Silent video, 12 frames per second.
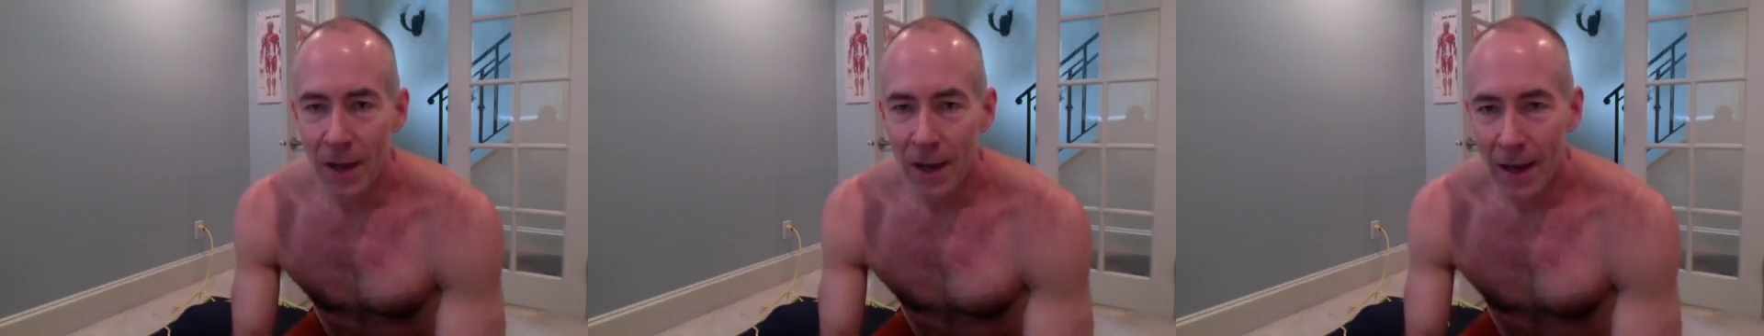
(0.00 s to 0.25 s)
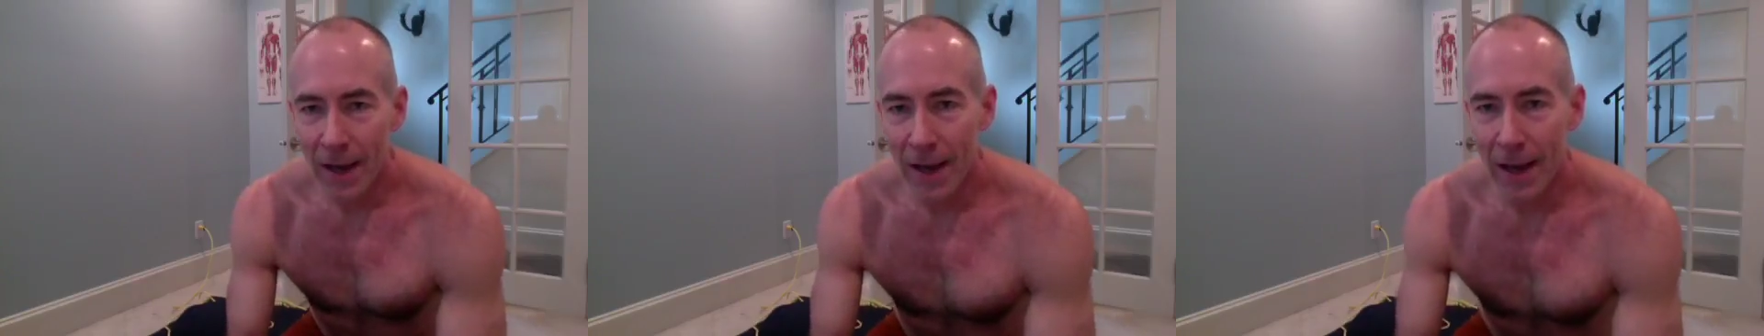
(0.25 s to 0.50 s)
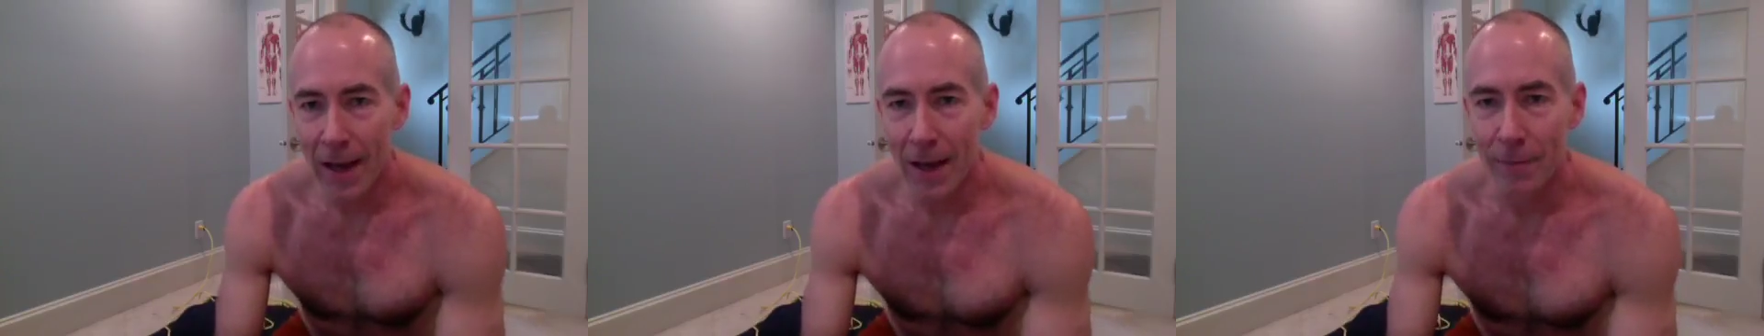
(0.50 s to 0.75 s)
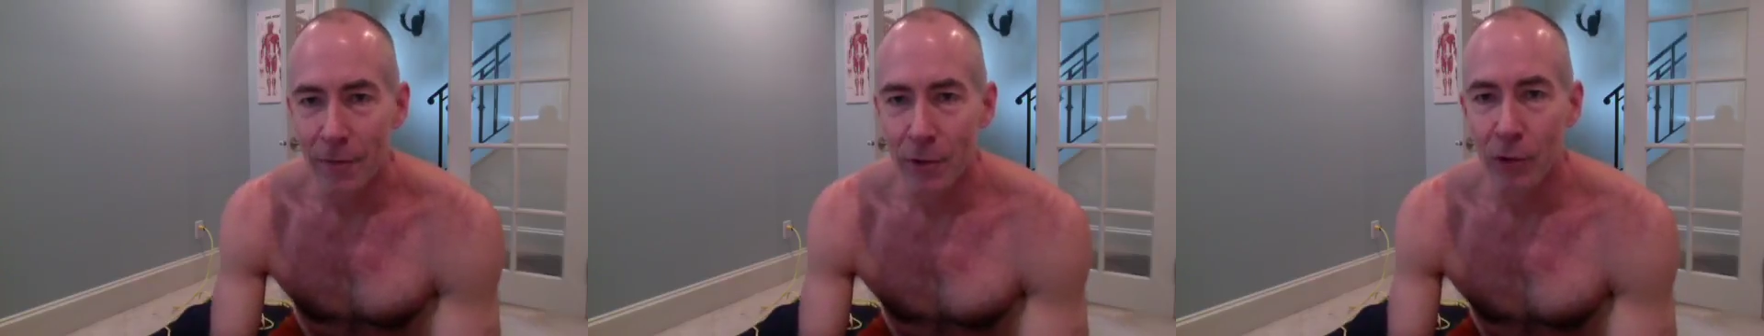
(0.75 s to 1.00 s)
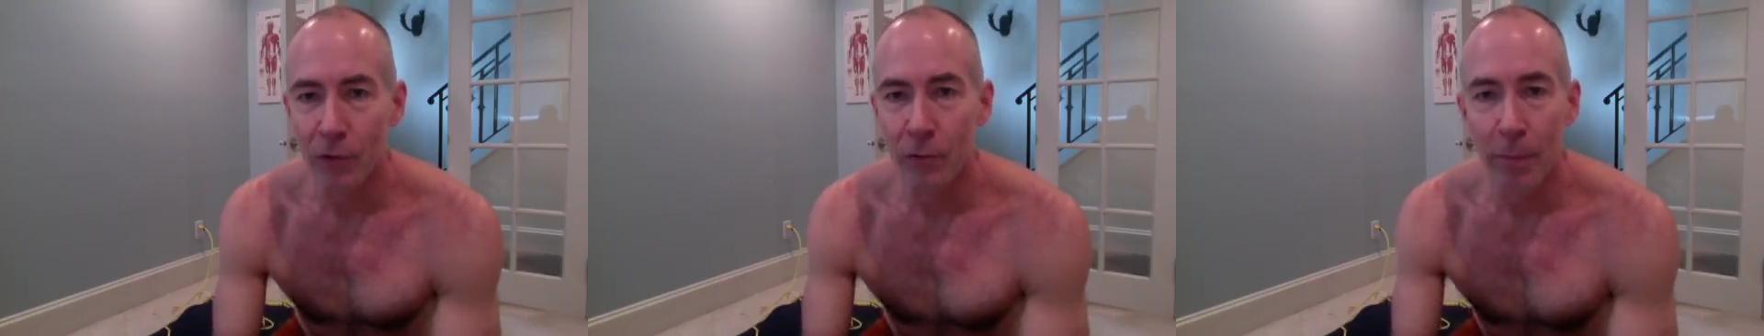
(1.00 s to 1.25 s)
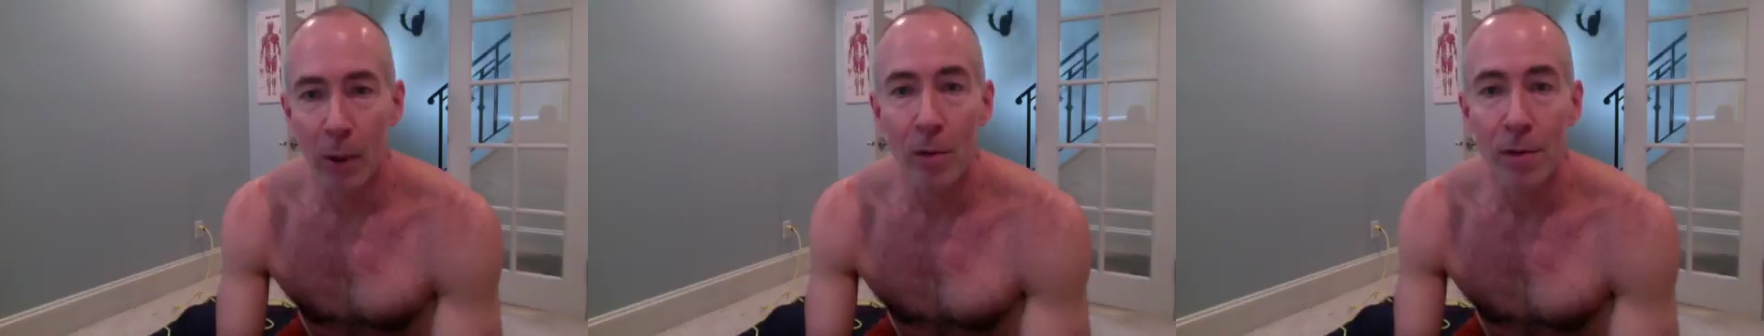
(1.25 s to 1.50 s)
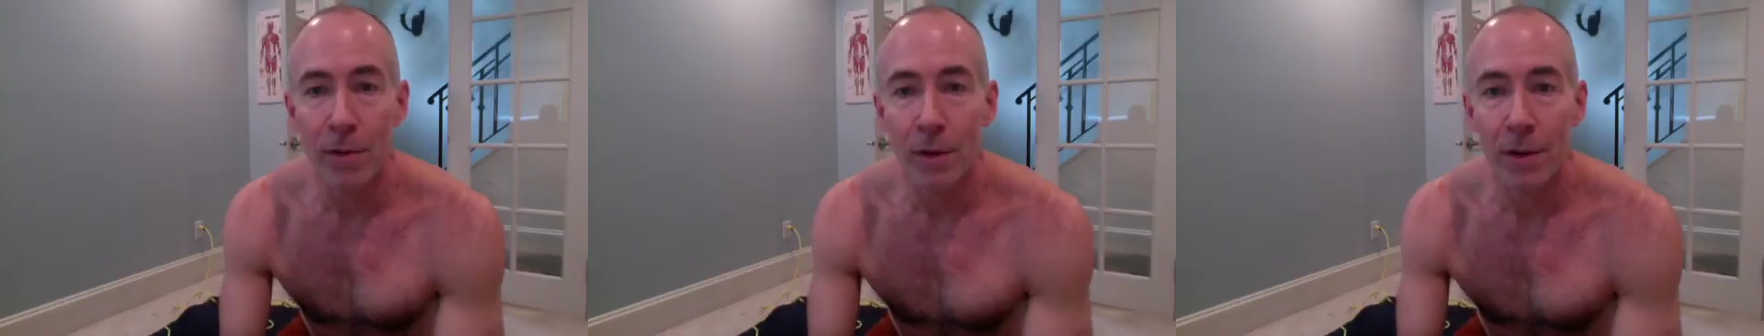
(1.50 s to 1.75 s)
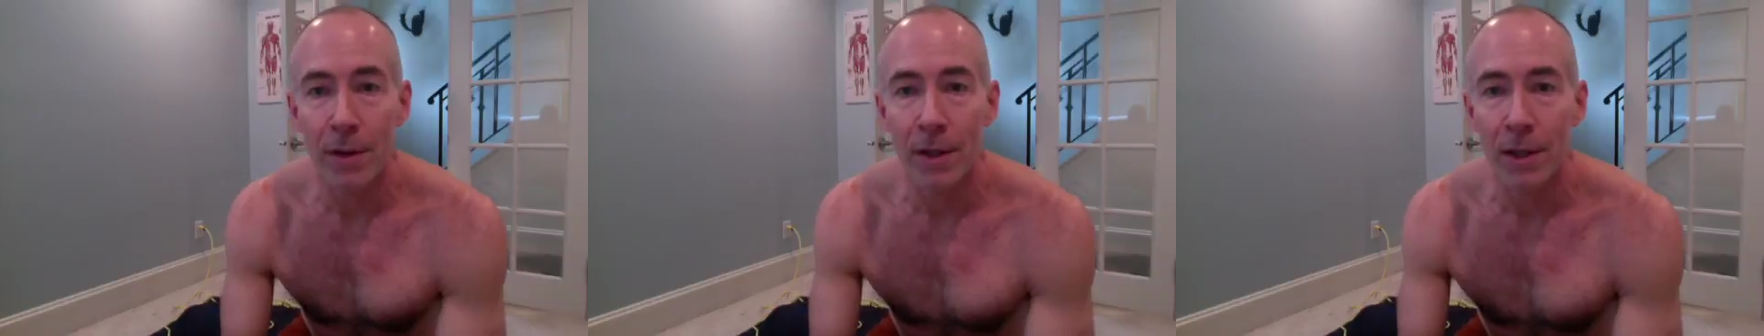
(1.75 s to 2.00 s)
have used both
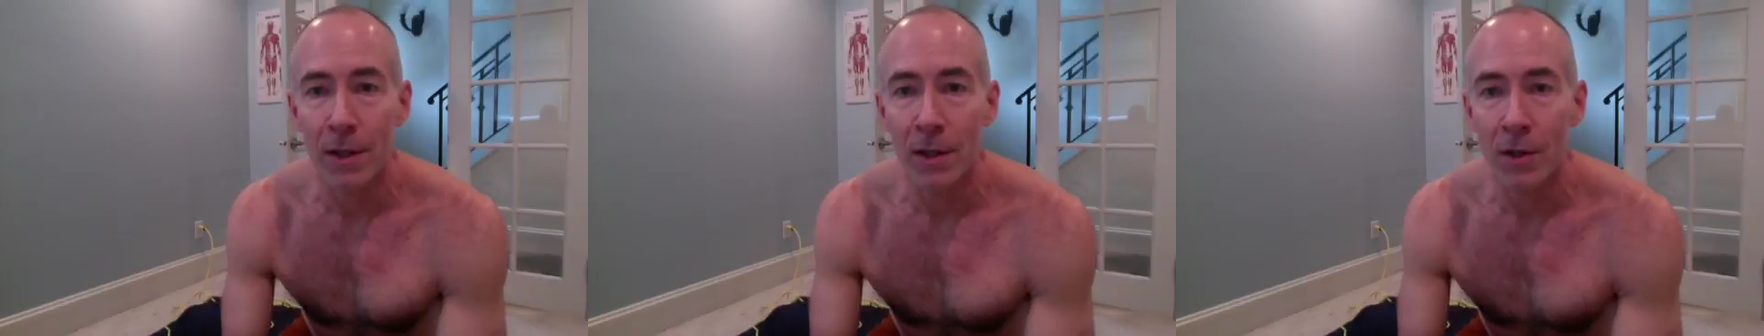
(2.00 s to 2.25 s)
the